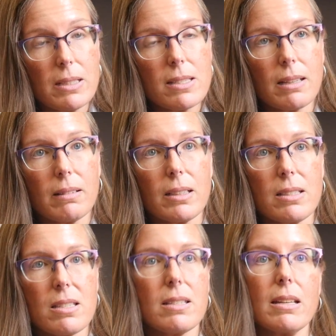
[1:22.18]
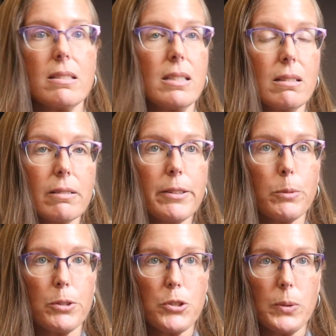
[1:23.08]
Director Trina Mahoney
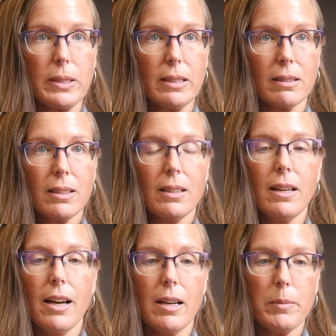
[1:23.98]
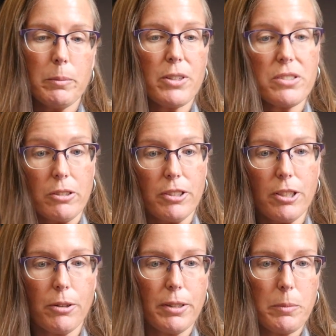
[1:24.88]
says the university is still in the early
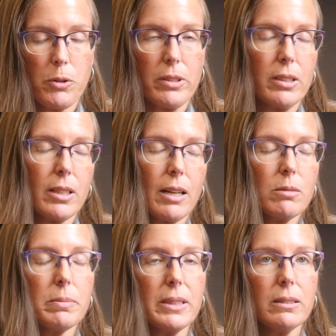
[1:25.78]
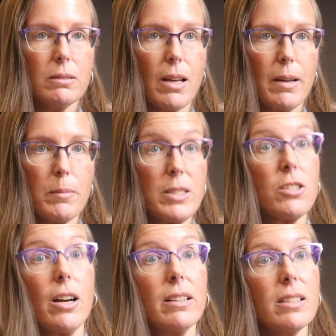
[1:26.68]
stages of researching the option to
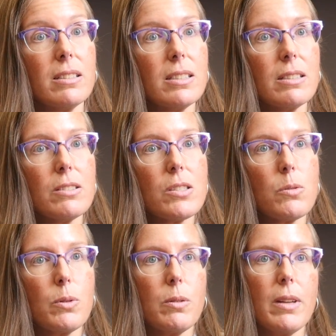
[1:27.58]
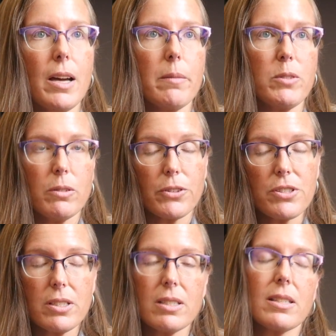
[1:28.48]
outsource. So when the
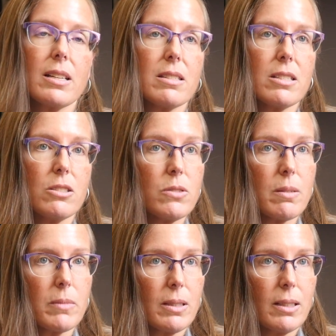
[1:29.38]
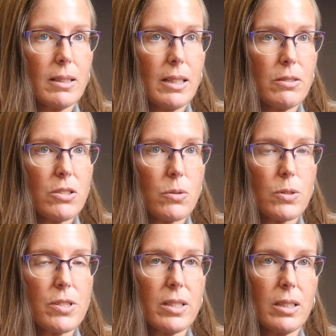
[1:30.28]
university decides to do something like an
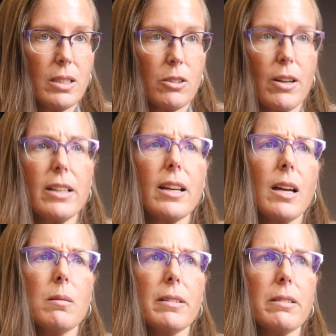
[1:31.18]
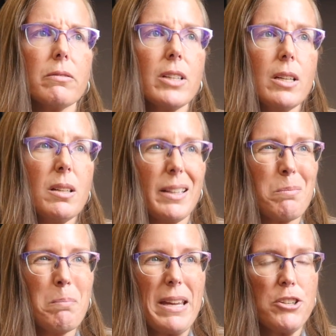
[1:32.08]
outsourcing or any kind of like
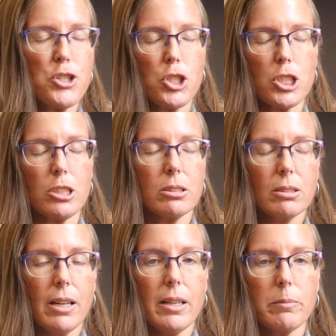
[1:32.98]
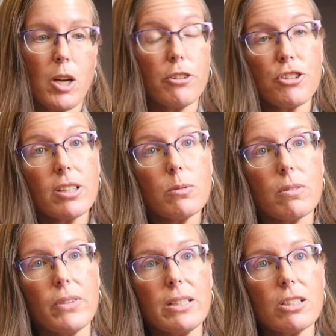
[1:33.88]
major contract with a
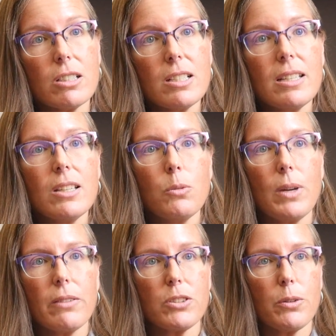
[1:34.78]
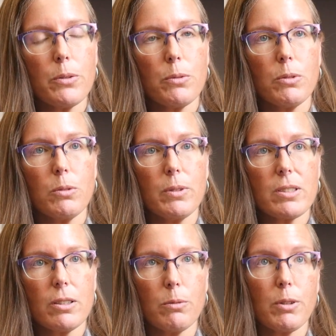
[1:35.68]
vendor, we have to go through, it's
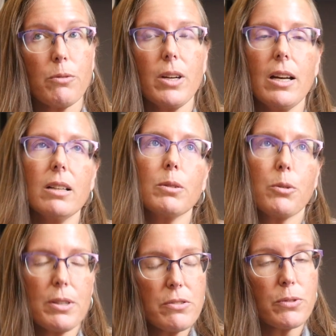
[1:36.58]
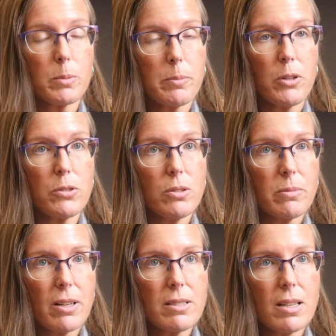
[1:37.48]
called a request for proposal
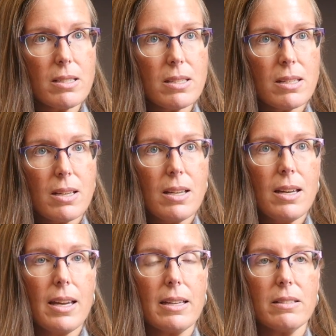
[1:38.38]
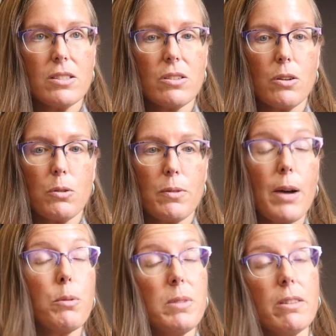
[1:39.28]
process. And so that
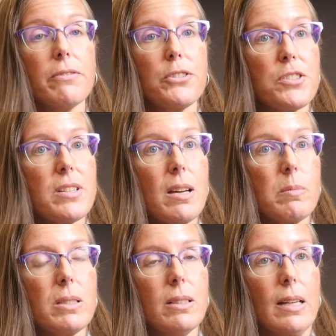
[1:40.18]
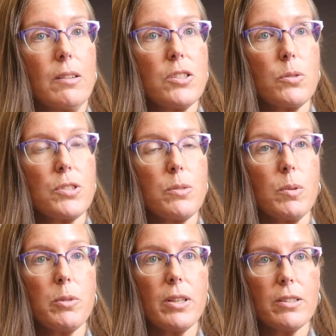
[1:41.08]
would be the first step in outsourcing. We
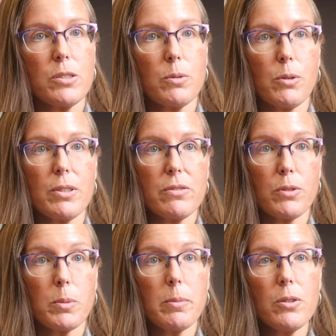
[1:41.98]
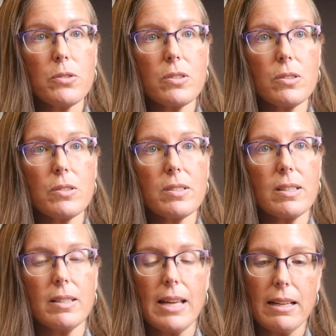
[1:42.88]
put out this request for proposals, and
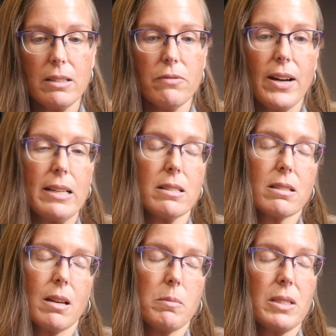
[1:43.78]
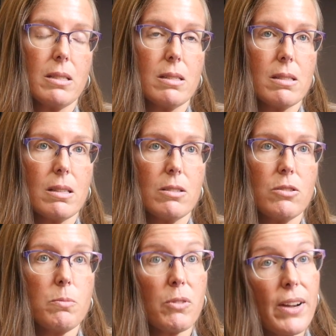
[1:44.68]
then that invites companies that
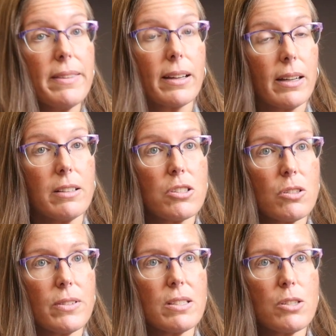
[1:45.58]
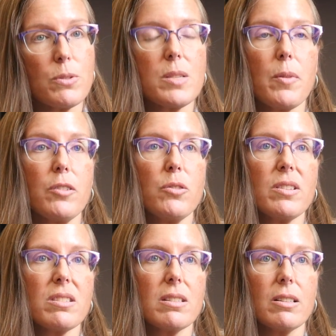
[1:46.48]
provide that kind of service to respond to
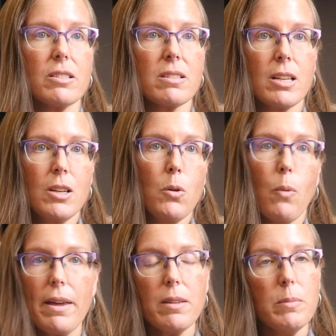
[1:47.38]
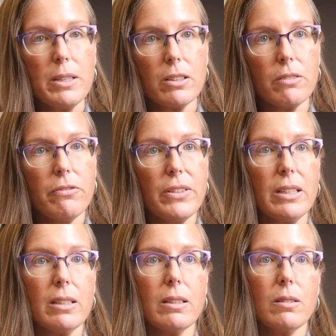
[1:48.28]
us and tell us why they'd be a good
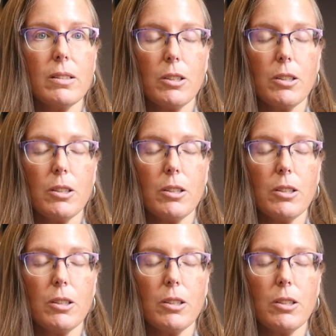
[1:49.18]
fit,